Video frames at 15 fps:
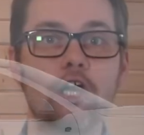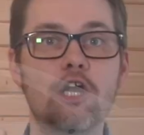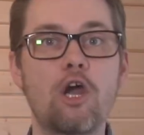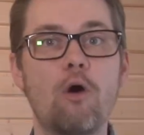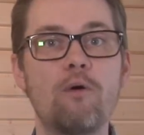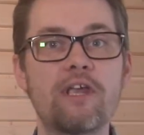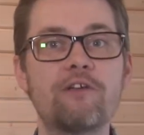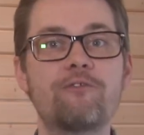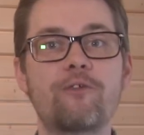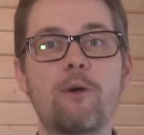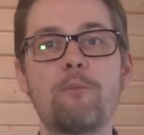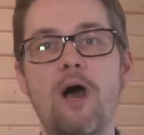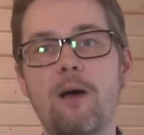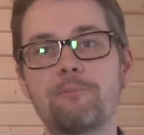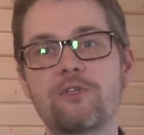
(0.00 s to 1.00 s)
going
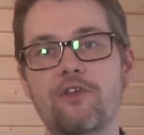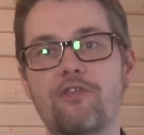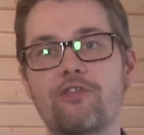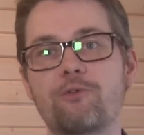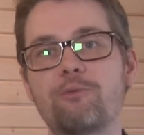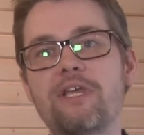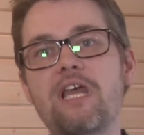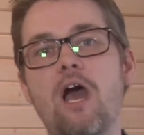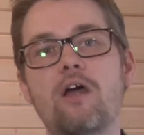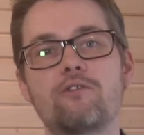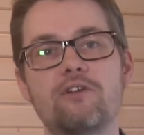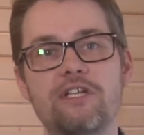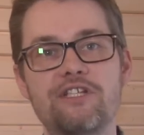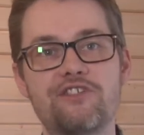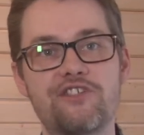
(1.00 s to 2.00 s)
from up to
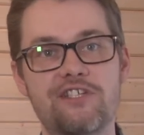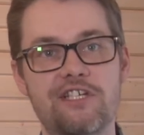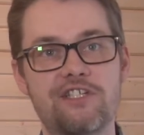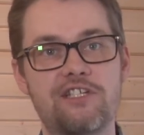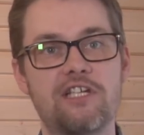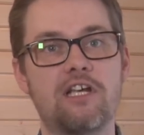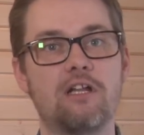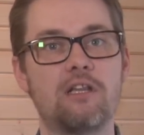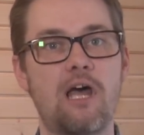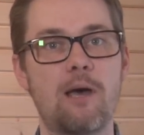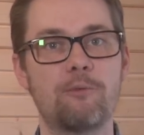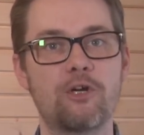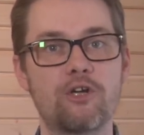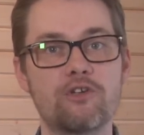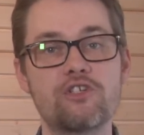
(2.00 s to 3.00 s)
360
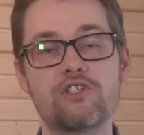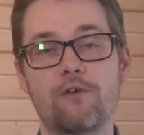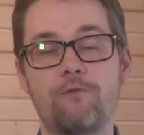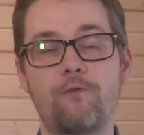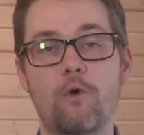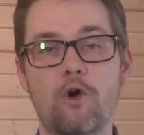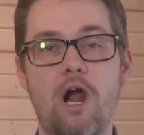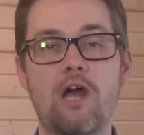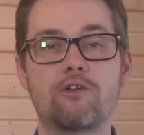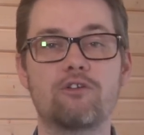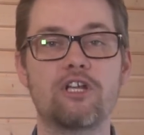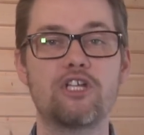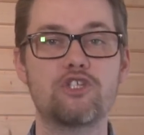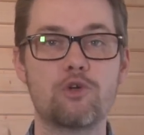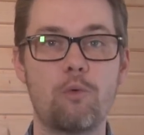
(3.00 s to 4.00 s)
kilometers to
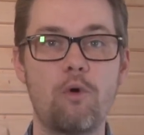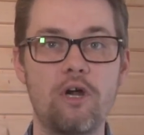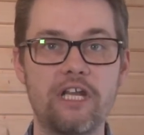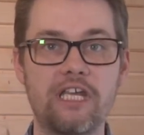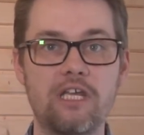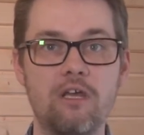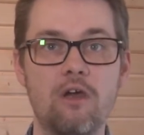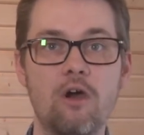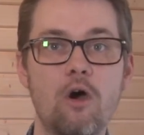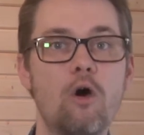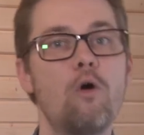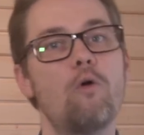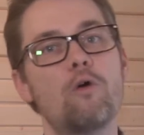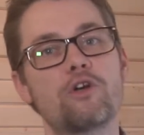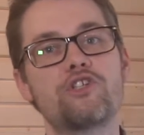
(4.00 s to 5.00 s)
420,
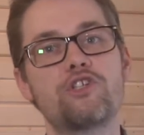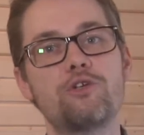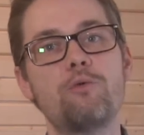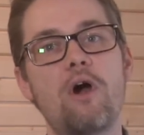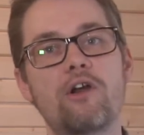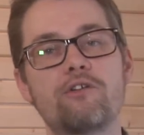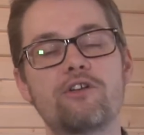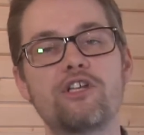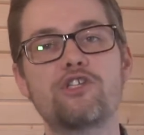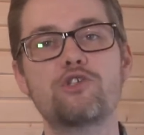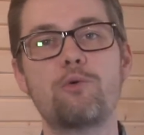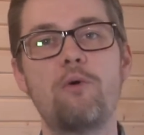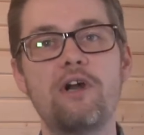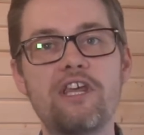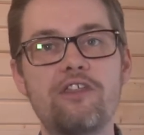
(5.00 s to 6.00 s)
or
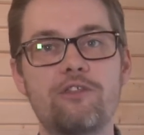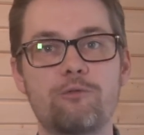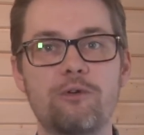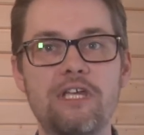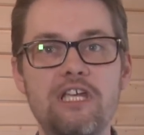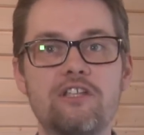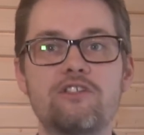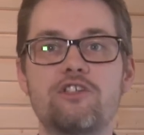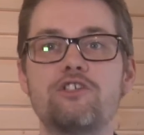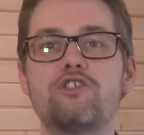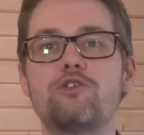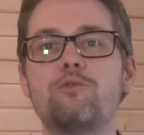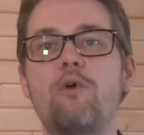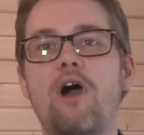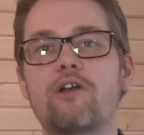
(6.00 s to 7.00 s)
223 to
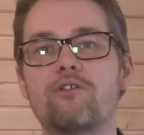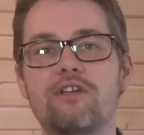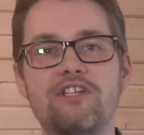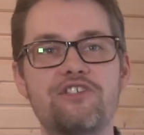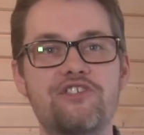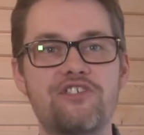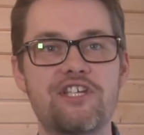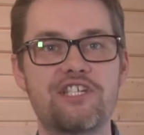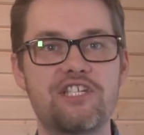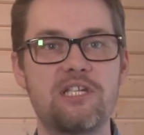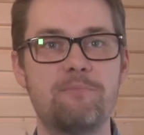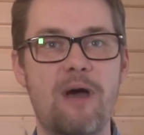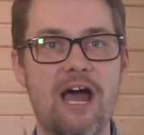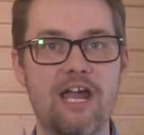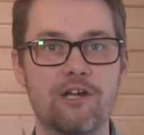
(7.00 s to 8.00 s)

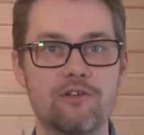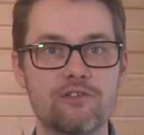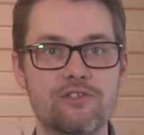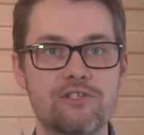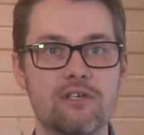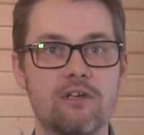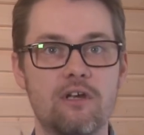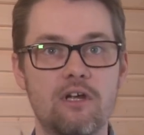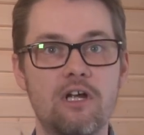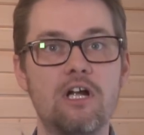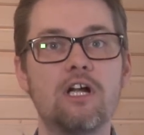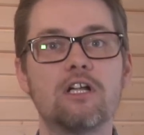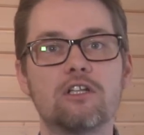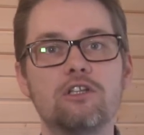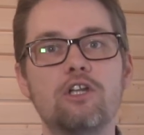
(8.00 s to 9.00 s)
260 miles.
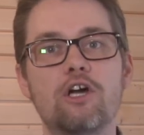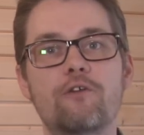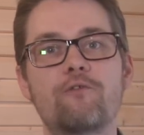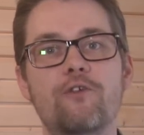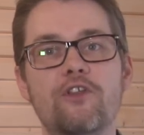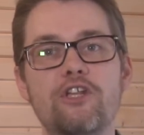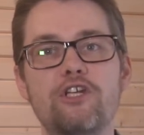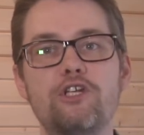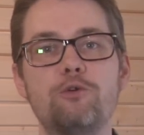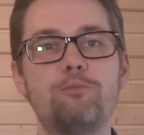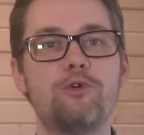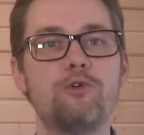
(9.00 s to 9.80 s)
Look for the new